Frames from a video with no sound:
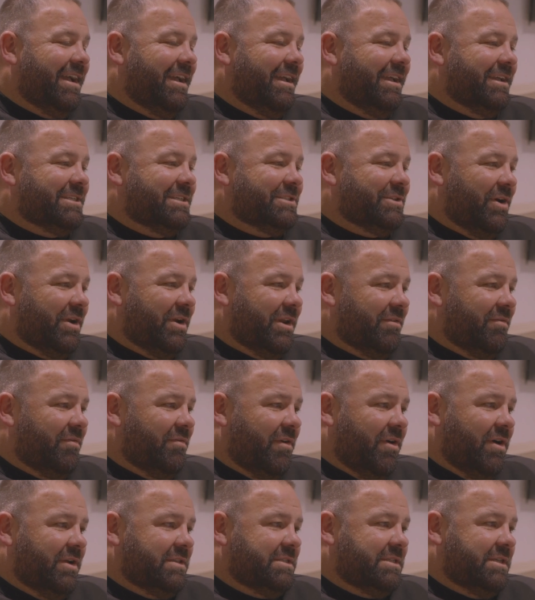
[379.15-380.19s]
exciting
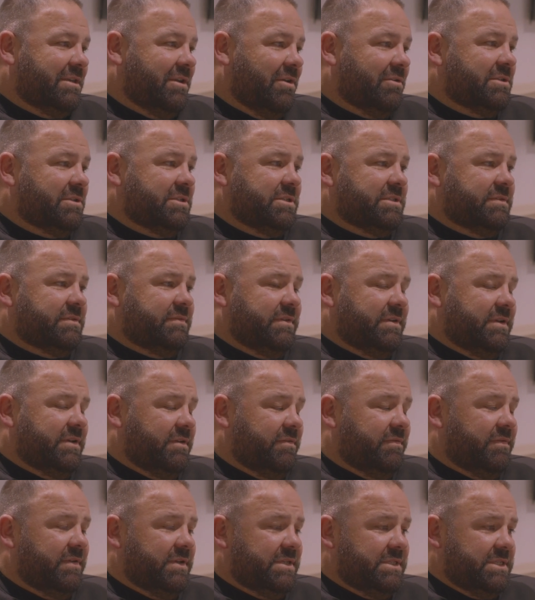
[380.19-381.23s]
fights, and not just
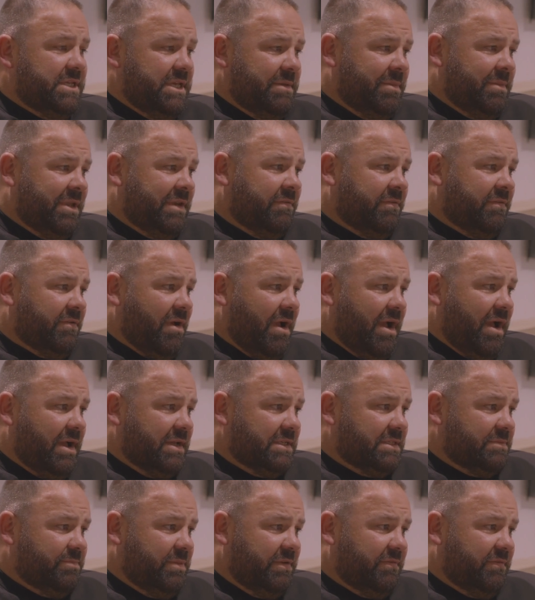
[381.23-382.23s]
for Tim and for us,